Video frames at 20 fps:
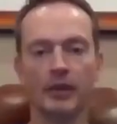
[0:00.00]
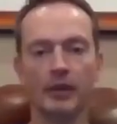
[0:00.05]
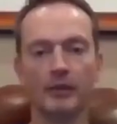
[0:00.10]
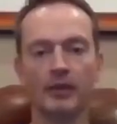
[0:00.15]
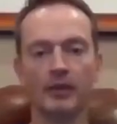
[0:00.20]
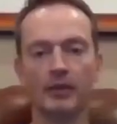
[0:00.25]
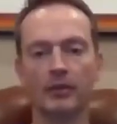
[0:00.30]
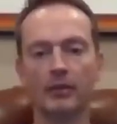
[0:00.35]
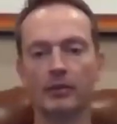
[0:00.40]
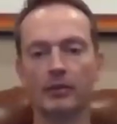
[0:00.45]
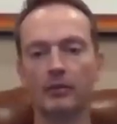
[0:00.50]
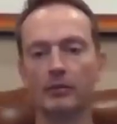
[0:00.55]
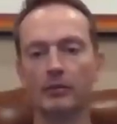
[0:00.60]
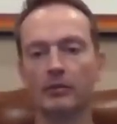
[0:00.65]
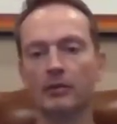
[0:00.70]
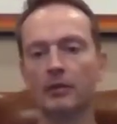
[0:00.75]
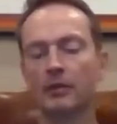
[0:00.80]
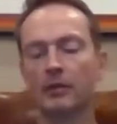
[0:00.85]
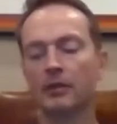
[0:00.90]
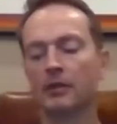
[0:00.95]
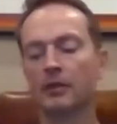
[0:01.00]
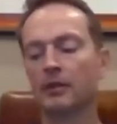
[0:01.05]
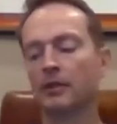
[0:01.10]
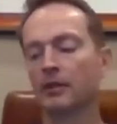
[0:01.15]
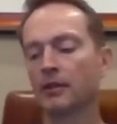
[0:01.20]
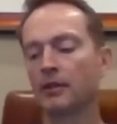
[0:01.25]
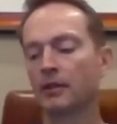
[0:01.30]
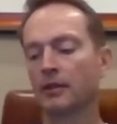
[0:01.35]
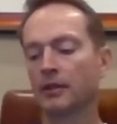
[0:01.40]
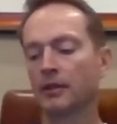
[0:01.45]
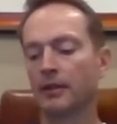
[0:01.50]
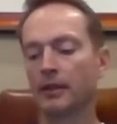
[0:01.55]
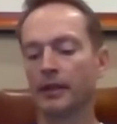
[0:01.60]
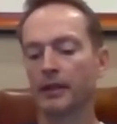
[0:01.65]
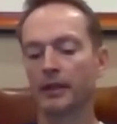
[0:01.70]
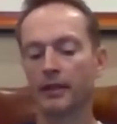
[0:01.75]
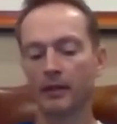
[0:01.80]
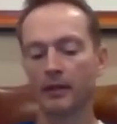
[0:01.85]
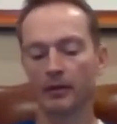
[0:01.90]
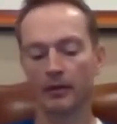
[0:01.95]
I mean, you,
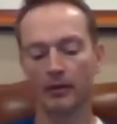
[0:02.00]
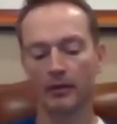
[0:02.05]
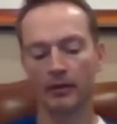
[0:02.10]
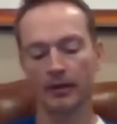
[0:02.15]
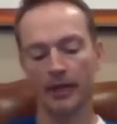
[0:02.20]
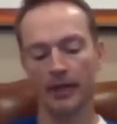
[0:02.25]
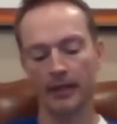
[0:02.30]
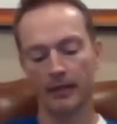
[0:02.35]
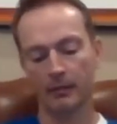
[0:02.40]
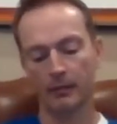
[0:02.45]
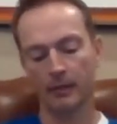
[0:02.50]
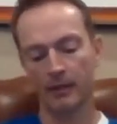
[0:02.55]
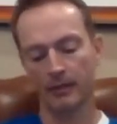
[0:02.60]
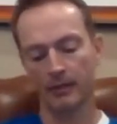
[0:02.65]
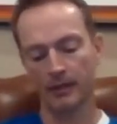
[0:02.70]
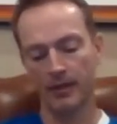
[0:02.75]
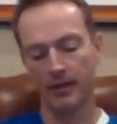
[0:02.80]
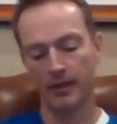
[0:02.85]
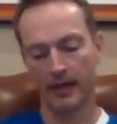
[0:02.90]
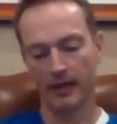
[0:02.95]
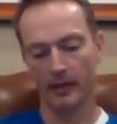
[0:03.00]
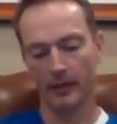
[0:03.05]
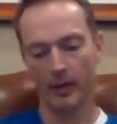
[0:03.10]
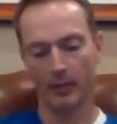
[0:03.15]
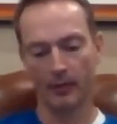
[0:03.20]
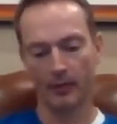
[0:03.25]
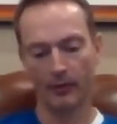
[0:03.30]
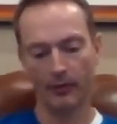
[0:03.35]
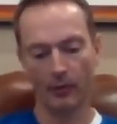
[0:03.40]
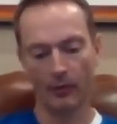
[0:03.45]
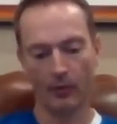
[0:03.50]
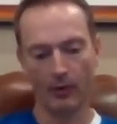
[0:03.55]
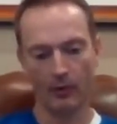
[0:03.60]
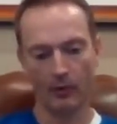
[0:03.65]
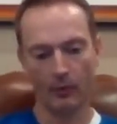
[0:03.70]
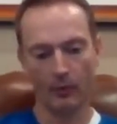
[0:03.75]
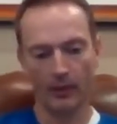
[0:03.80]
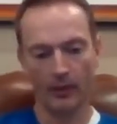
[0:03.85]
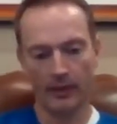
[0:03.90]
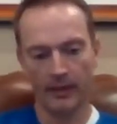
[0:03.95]
you know, like we were talking about
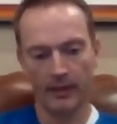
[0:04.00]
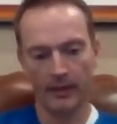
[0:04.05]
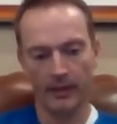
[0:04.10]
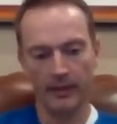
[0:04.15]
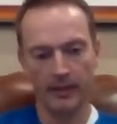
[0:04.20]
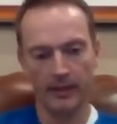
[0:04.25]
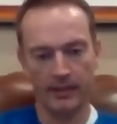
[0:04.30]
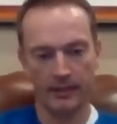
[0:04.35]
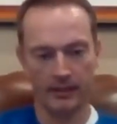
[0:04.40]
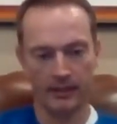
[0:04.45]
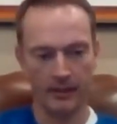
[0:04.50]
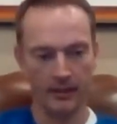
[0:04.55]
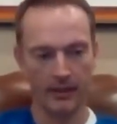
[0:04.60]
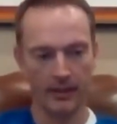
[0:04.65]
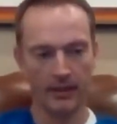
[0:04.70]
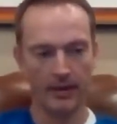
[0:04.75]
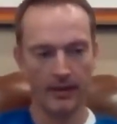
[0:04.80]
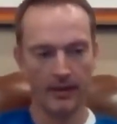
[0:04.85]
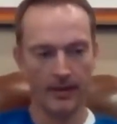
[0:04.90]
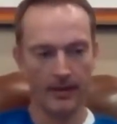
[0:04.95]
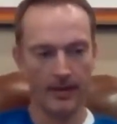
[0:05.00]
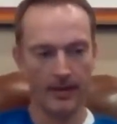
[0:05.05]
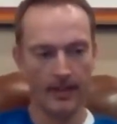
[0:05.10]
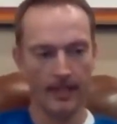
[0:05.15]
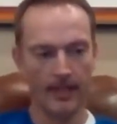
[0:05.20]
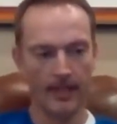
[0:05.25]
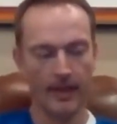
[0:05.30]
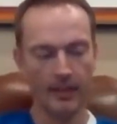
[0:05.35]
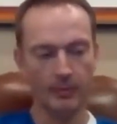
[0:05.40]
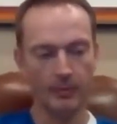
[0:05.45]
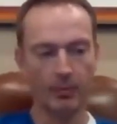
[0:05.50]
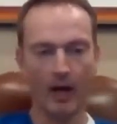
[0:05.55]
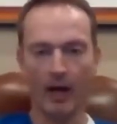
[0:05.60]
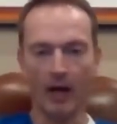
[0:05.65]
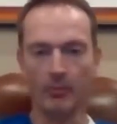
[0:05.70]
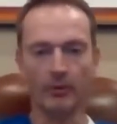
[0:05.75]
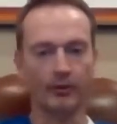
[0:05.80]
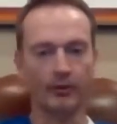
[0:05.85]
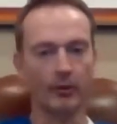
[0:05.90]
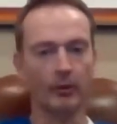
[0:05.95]
before with this, this
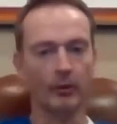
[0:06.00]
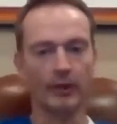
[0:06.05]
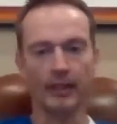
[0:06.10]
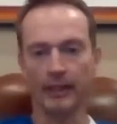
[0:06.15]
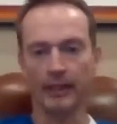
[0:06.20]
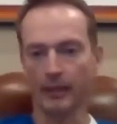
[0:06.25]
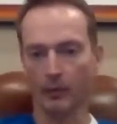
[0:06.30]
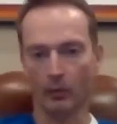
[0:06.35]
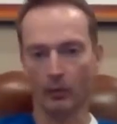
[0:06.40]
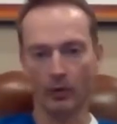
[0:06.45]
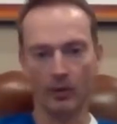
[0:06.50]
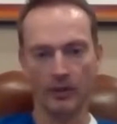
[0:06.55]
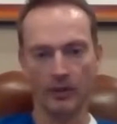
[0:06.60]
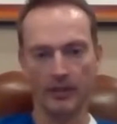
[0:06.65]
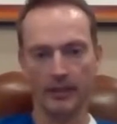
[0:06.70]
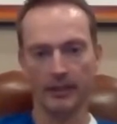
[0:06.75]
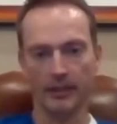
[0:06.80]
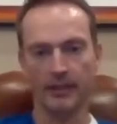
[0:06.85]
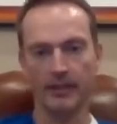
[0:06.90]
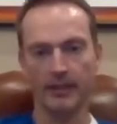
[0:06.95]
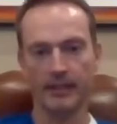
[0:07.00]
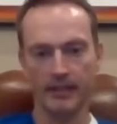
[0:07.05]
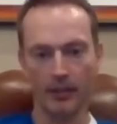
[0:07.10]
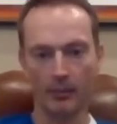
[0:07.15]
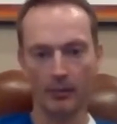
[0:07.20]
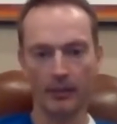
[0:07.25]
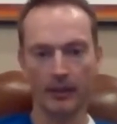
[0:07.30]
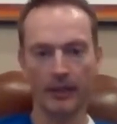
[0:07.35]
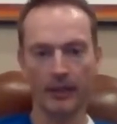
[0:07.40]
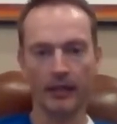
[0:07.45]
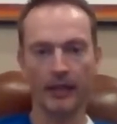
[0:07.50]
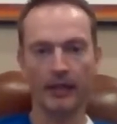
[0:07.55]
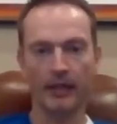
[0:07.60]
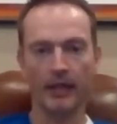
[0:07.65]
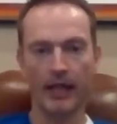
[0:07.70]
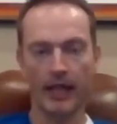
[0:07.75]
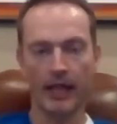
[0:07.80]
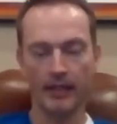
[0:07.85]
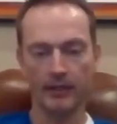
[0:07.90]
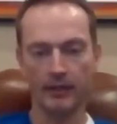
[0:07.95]
problem is only going to get worse unless somebody
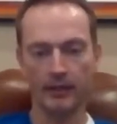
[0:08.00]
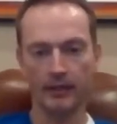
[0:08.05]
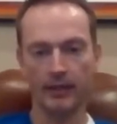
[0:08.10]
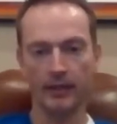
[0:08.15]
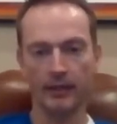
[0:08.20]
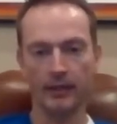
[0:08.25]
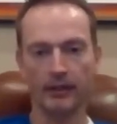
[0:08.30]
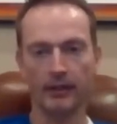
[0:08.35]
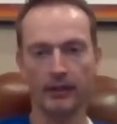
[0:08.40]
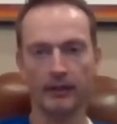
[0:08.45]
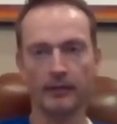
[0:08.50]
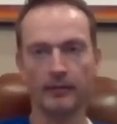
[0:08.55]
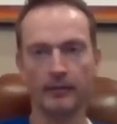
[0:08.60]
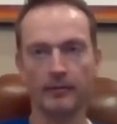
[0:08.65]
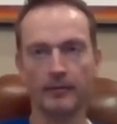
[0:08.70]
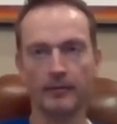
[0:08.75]
actually